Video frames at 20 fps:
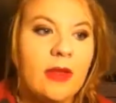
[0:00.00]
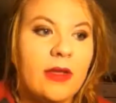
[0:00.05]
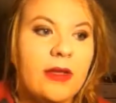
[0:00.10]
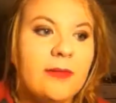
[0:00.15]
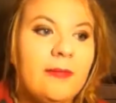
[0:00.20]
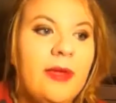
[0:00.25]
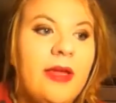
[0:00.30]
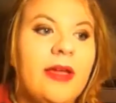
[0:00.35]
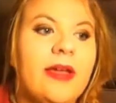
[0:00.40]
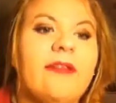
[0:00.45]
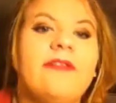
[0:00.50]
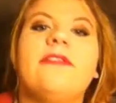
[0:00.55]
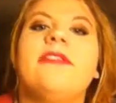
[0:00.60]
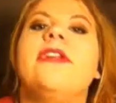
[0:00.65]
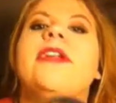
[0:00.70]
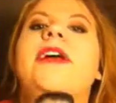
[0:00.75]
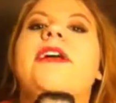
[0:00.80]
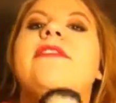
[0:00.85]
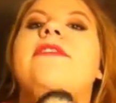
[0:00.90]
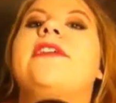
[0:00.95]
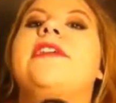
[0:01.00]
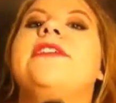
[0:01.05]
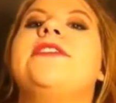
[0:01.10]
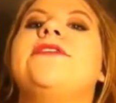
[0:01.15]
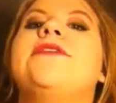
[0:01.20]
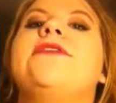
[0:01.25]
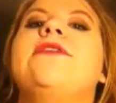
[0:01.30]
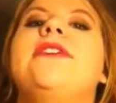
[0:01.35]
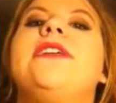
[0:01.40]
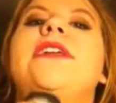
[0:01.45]
in my everyday
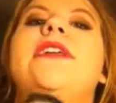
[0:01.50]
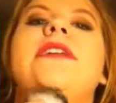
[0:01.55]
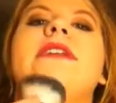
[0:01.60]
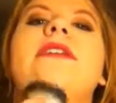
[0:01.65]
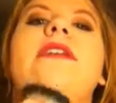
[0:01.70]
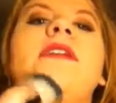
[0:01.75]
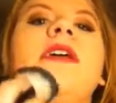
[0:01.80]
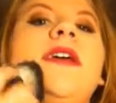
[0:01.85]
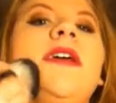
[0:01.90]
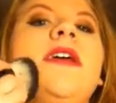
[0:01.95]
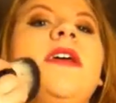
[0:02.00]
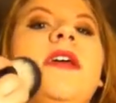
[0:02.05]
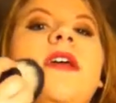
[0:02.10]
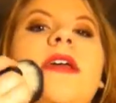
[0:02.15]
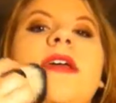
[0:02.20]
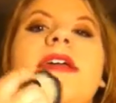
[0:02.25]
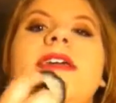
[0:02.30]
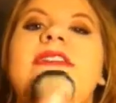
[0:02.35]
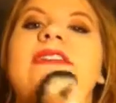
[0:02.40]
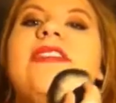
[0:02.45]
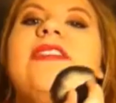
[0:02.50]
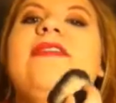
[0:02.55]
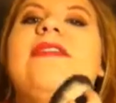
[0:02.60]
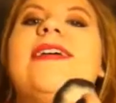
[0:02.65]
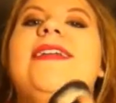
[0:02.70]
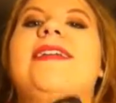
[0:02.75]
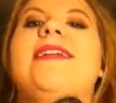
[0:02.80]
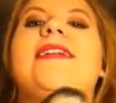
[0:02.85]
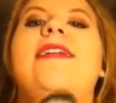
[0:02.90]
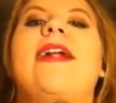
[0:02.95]
face routine, even if
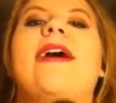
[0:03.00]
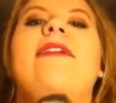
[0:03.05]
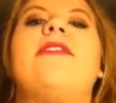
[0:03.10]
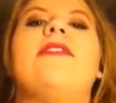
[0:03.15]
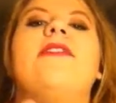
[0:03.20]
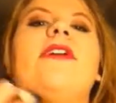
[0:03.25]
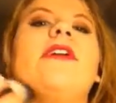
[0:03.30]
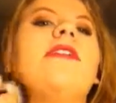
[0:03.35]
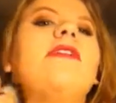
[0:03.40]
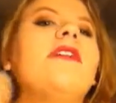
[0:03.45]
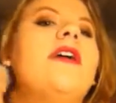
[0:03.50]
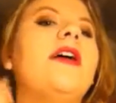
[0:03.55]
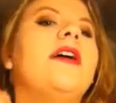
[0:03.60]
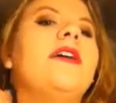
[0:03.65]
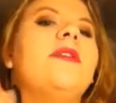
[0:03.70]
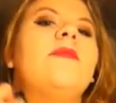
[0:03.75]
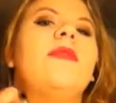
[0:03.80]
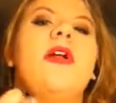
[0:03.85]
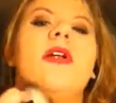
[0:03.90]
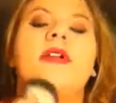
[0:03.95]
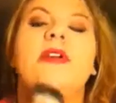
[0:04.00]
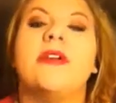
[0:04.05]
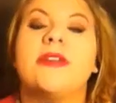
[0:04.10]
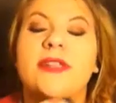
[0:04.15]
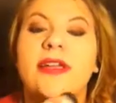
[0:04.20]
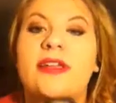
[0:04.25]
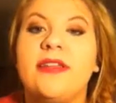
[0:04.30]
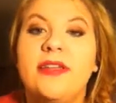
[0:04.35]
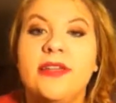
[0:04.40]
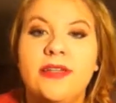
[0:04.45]
I did have a lot of high end
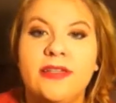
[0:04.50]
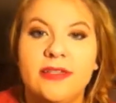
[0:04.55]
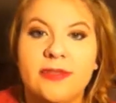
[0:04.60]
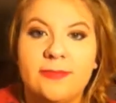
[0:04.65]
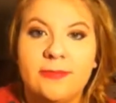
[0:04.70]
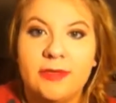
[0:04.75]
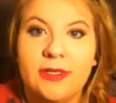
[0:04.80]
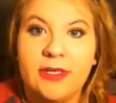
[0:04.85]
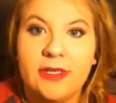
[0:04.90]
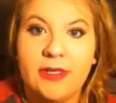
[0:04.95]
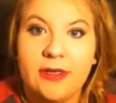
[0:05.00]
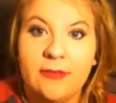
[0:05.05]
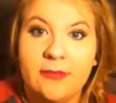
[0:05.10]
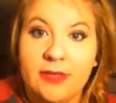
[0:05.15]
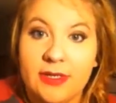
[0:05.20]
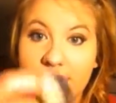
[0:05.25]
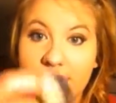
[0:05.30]
products, I like to split it up